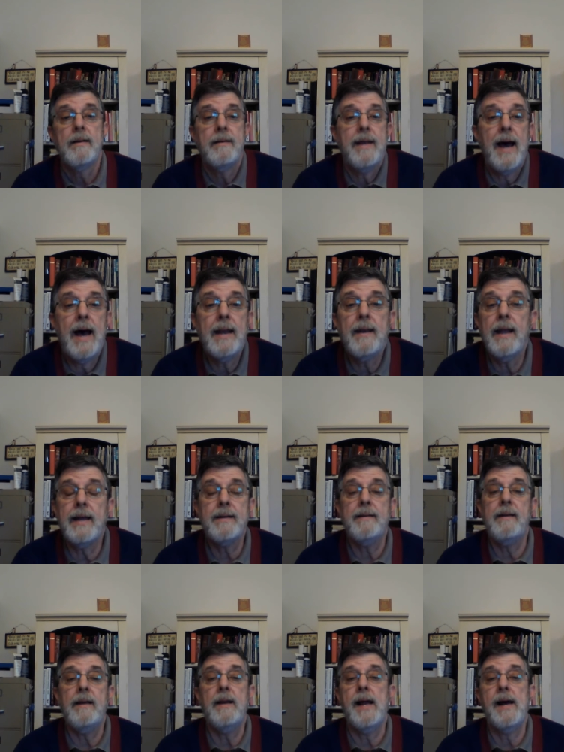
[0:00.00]
Dad liked
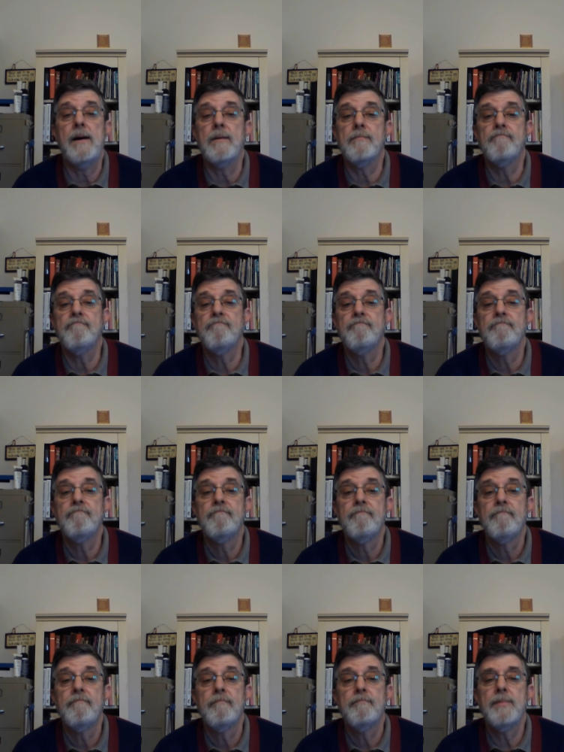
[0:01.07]
to eat out,
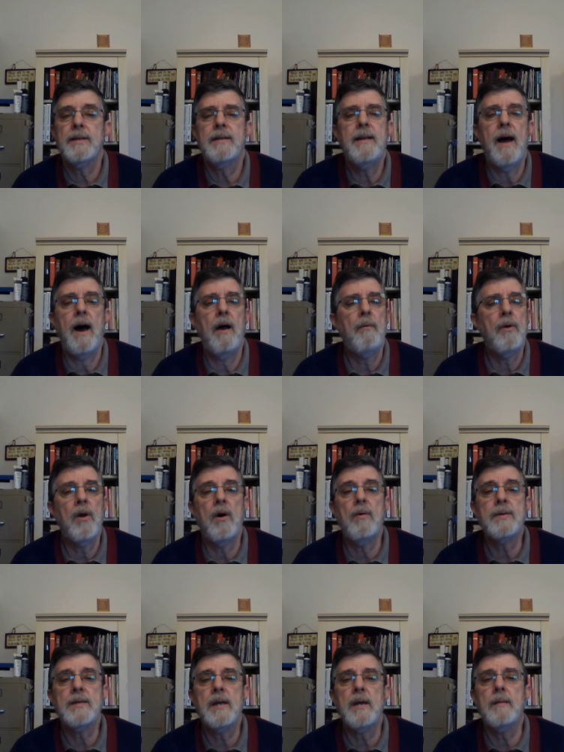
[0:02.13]
but I would
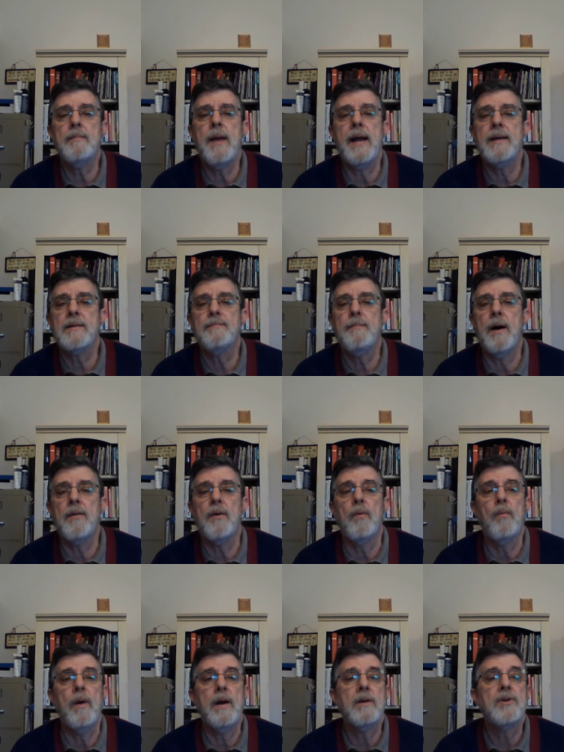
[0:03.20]
always hear him ask mother
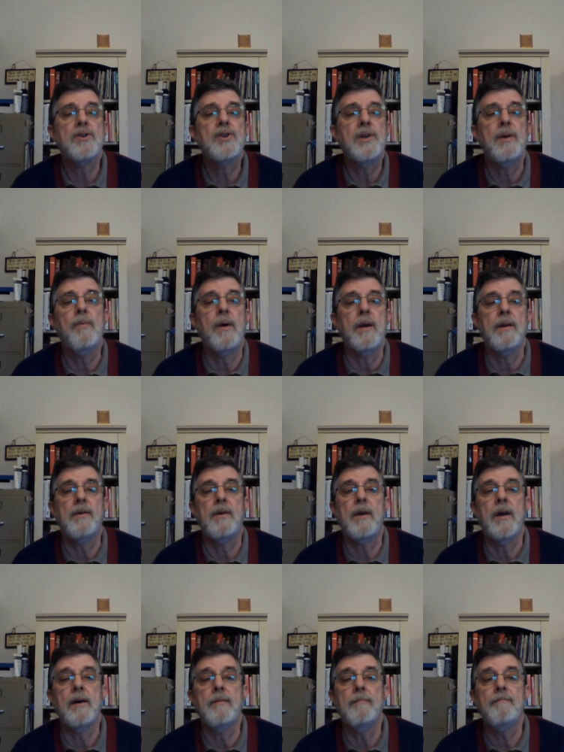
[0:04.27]
where she wanted to
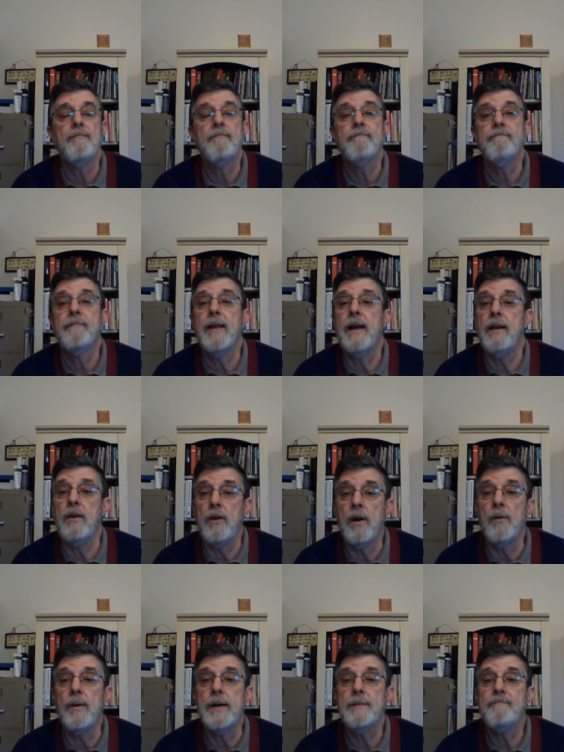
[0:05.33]
go. And you
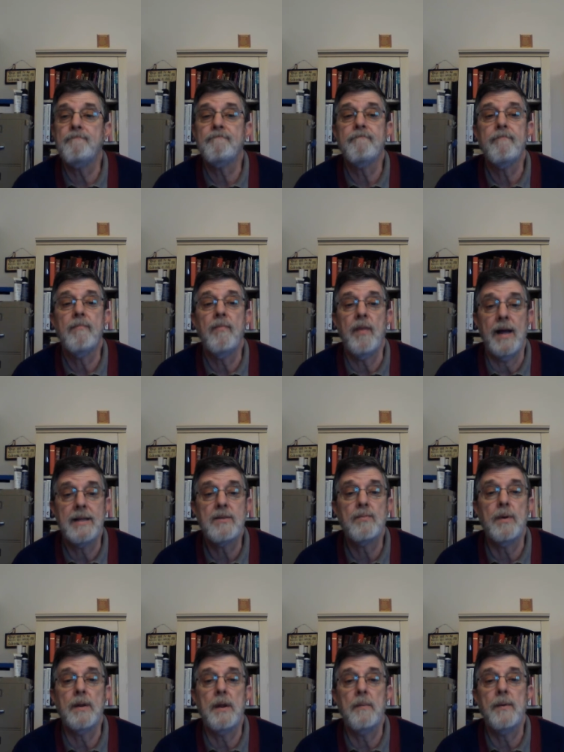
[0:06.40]
know what? That's
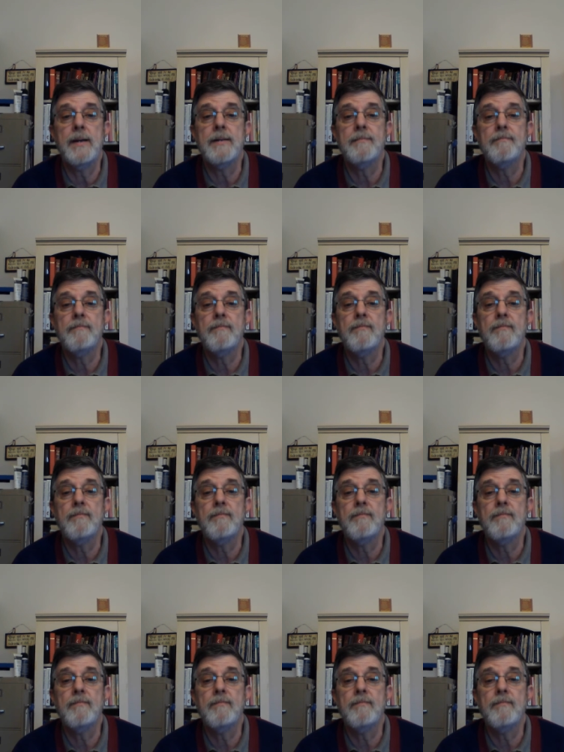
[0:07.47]
where they went.